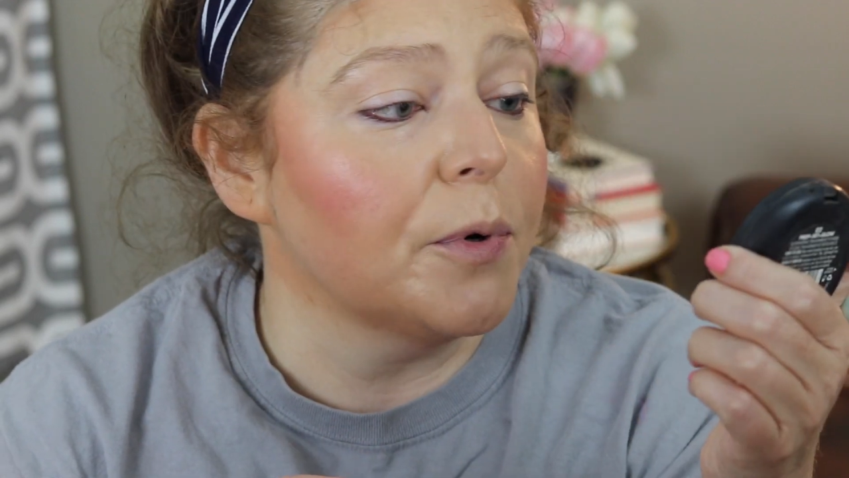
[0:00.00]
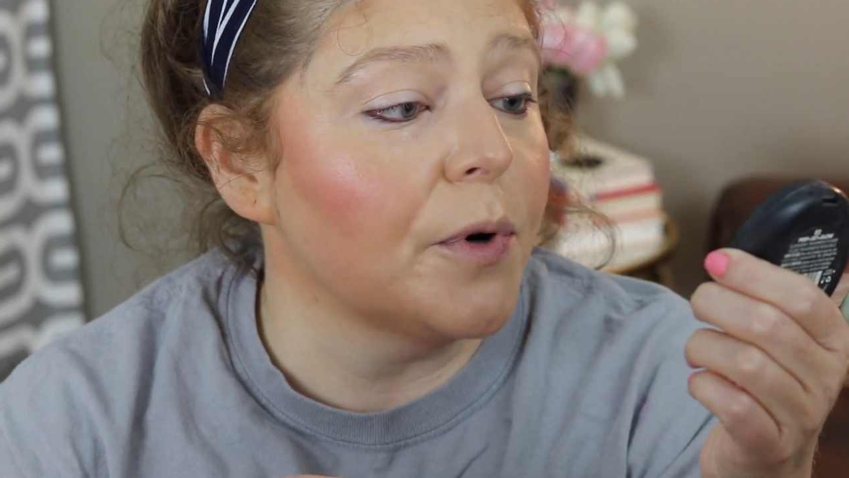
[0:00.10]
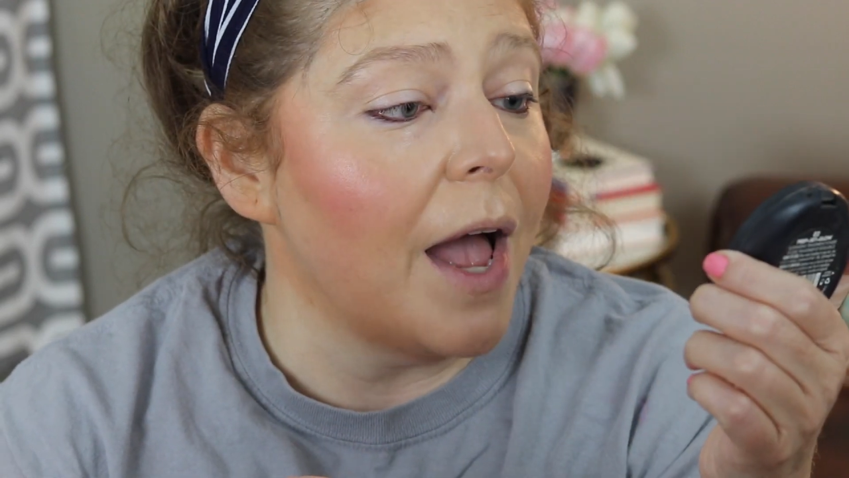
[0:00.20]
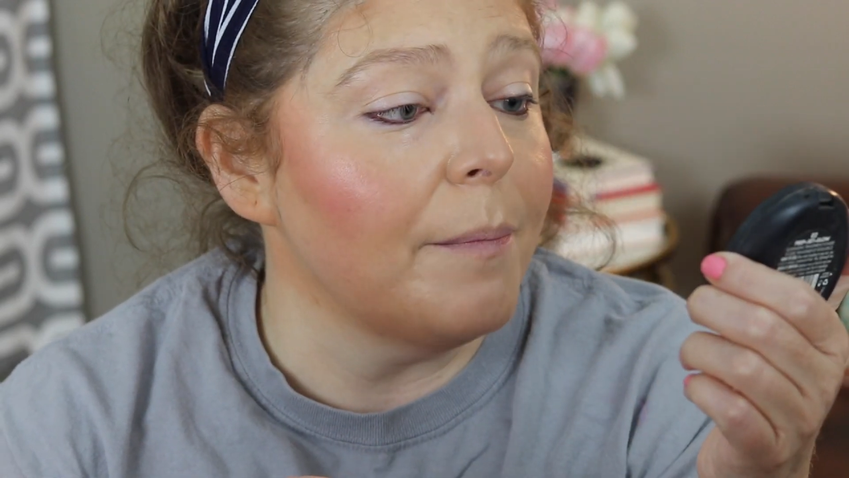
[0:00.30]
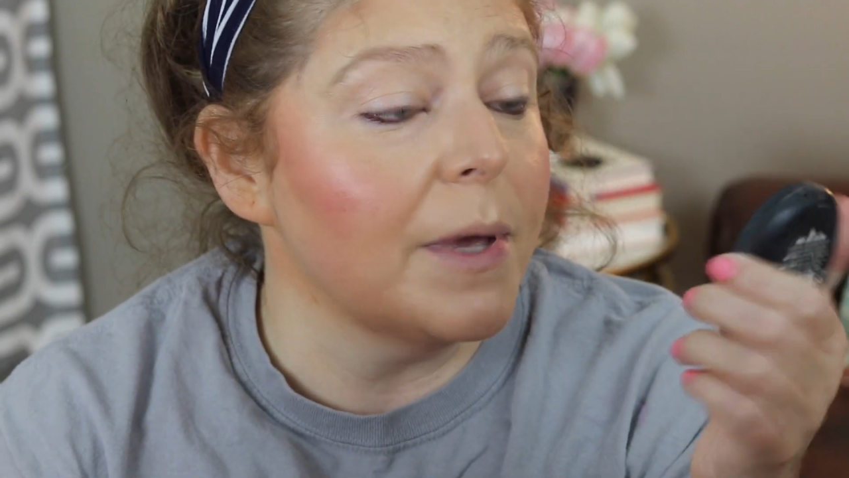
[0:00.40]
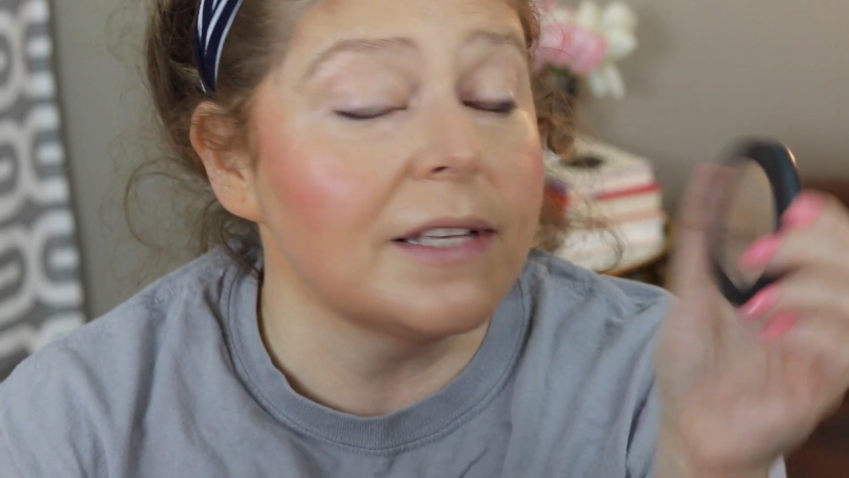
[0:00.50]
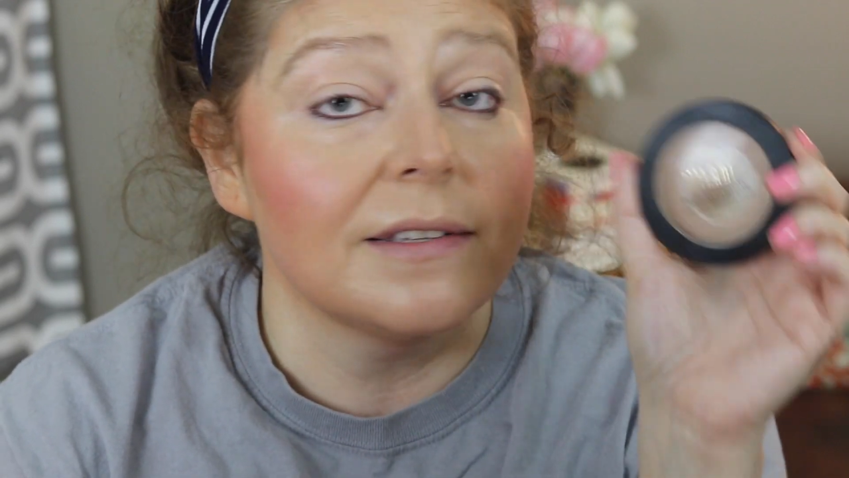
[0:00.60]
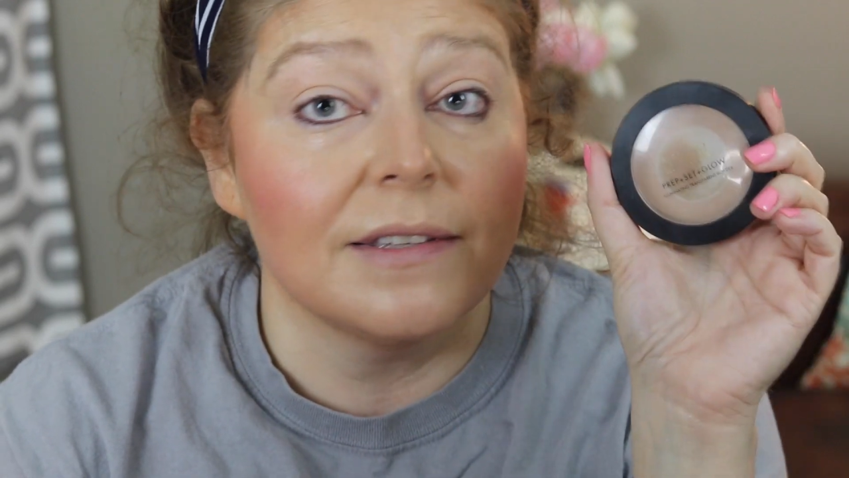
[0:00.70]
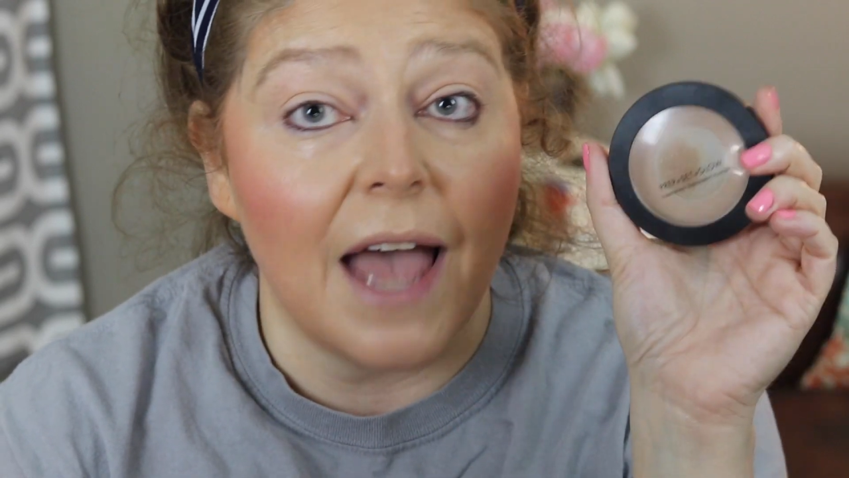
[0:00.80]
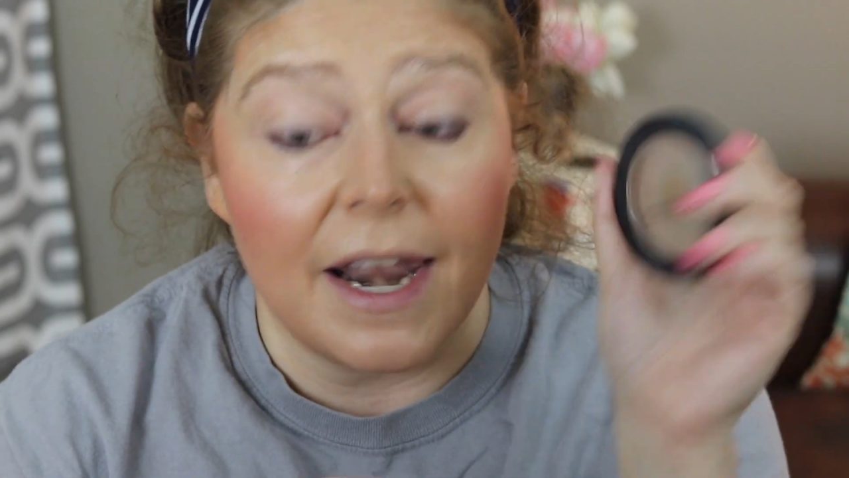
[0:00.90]
Prep
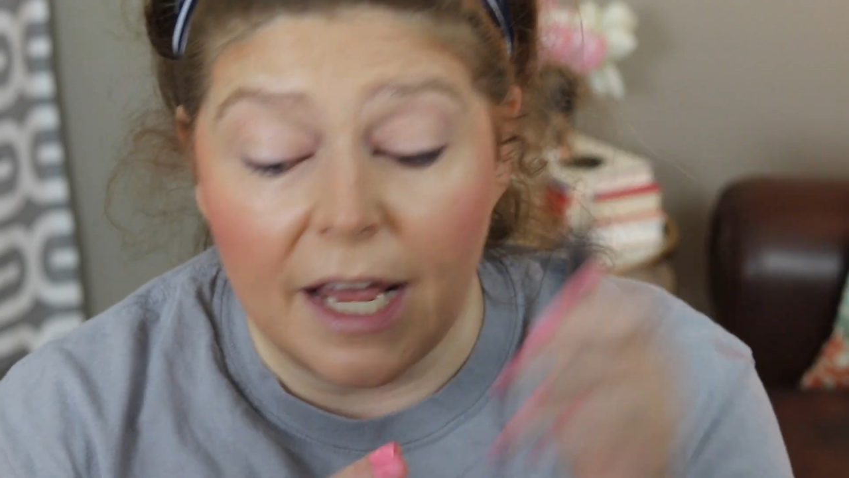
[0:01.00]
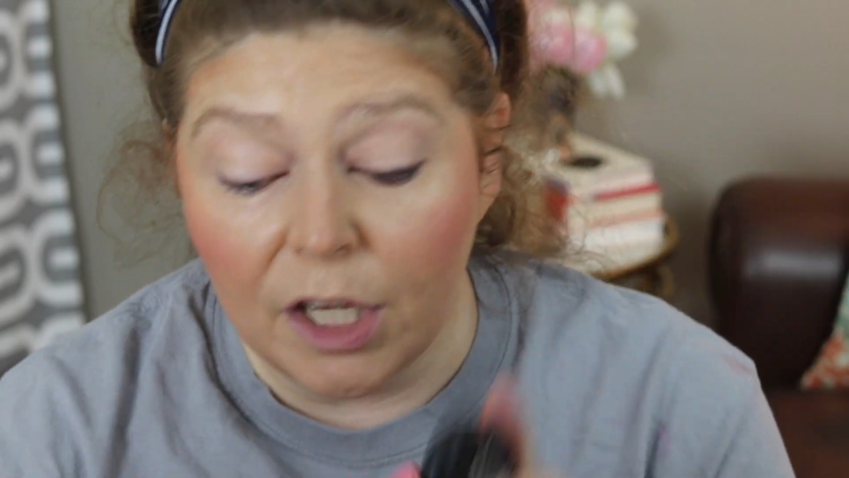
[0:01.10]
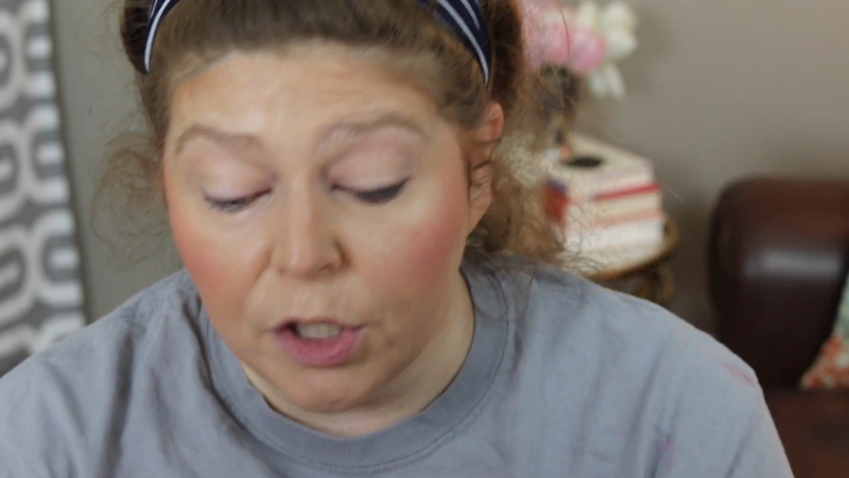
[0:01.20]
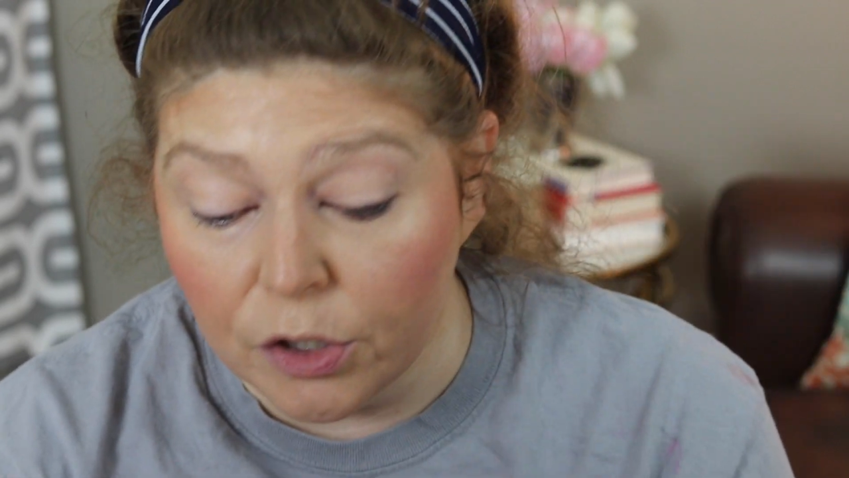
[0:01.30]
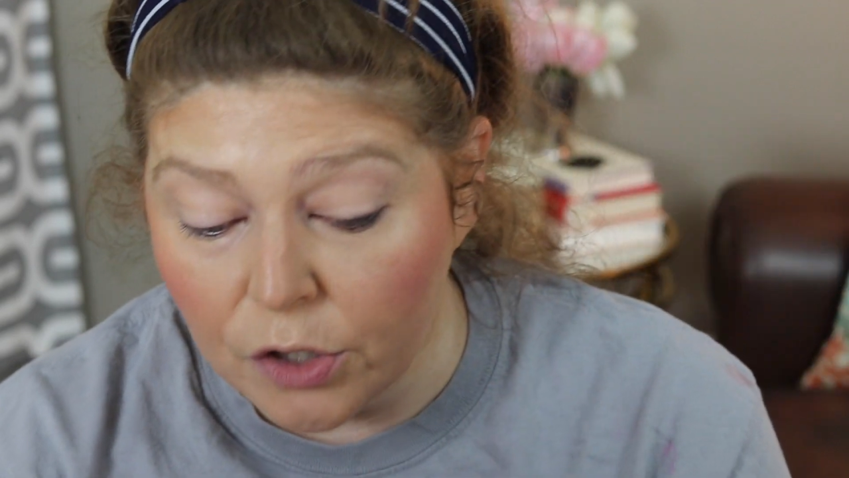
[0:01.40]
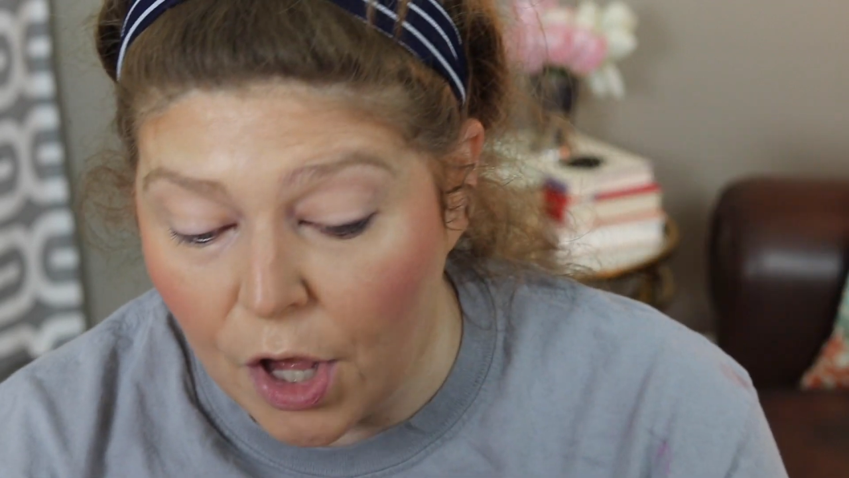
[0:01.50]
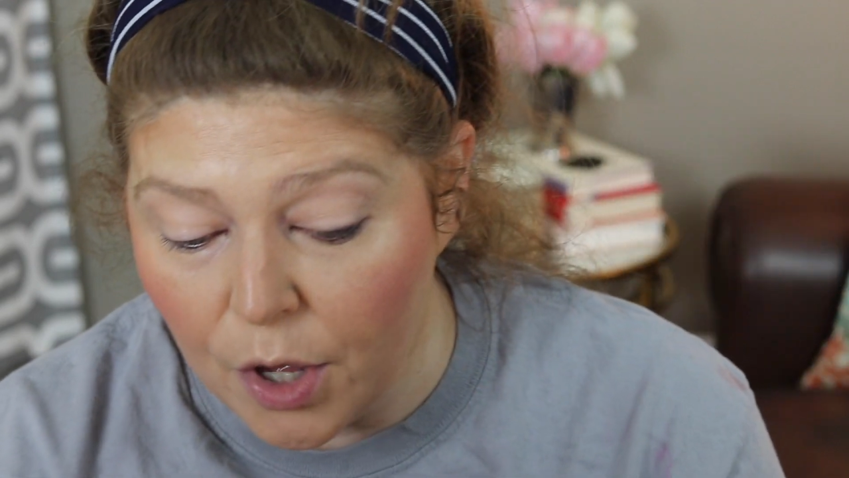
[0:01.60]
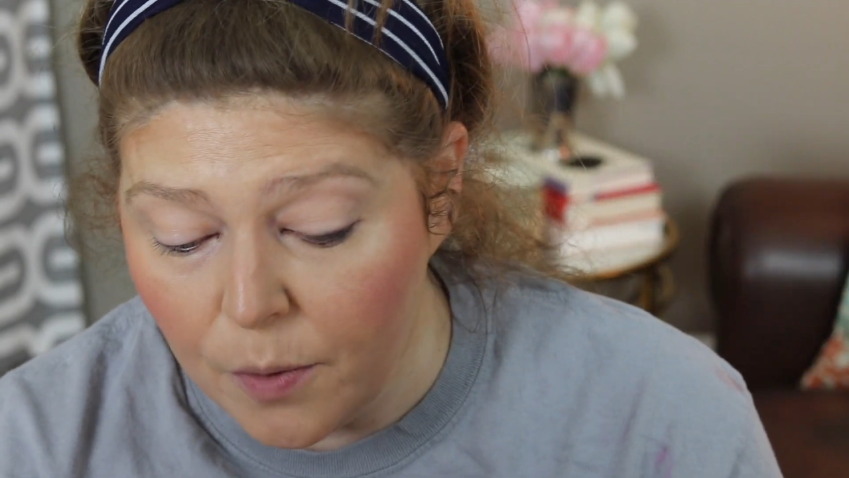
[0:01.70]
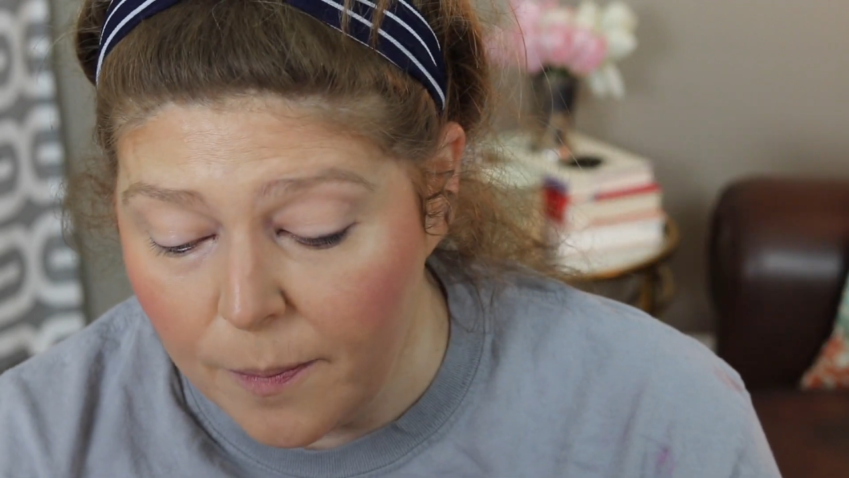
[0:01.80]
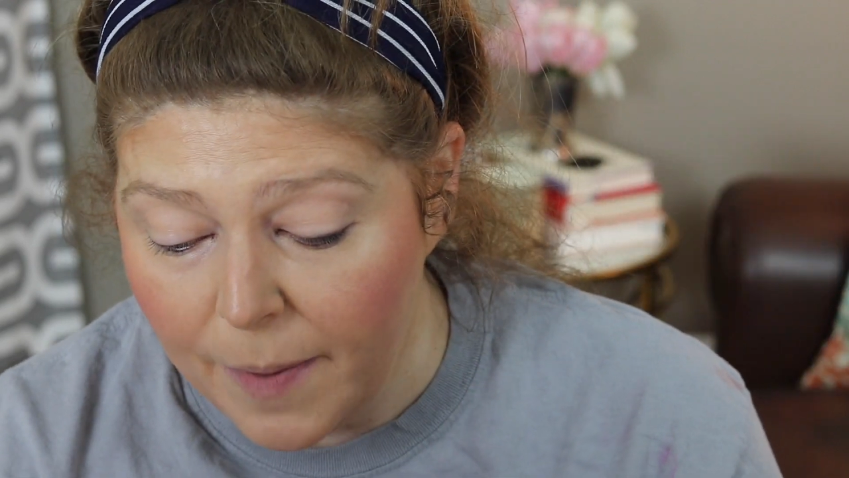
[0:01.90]
Set and Glow